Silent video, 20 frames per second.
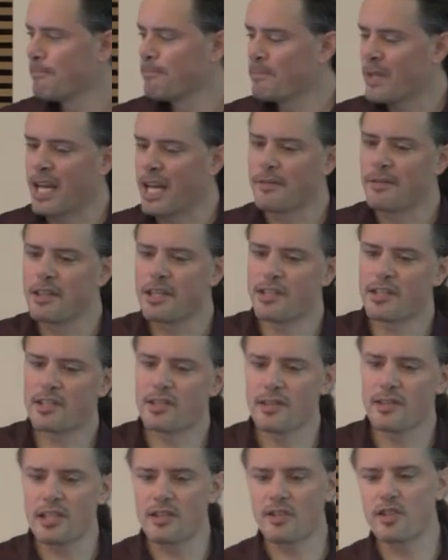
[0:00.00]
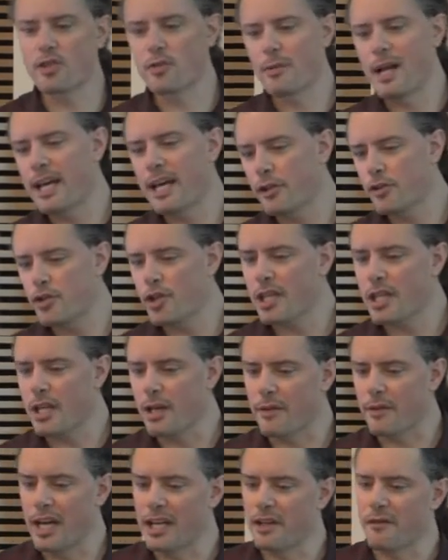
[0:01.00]
And this strategy of
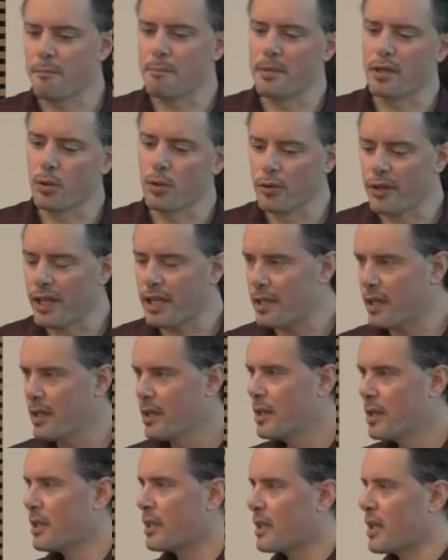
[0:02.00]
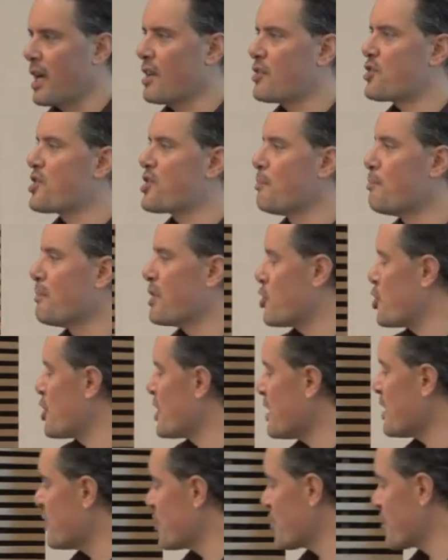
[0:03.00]
kind of building custom
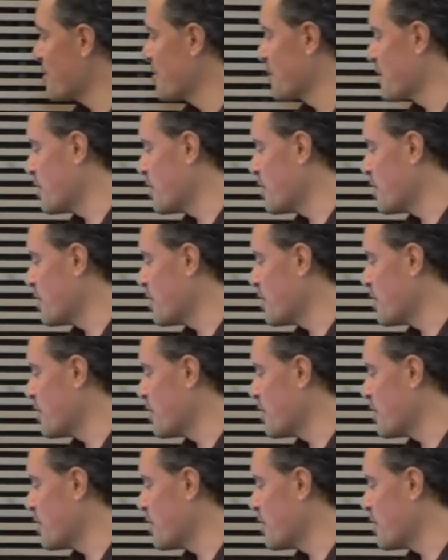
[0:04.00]
machines,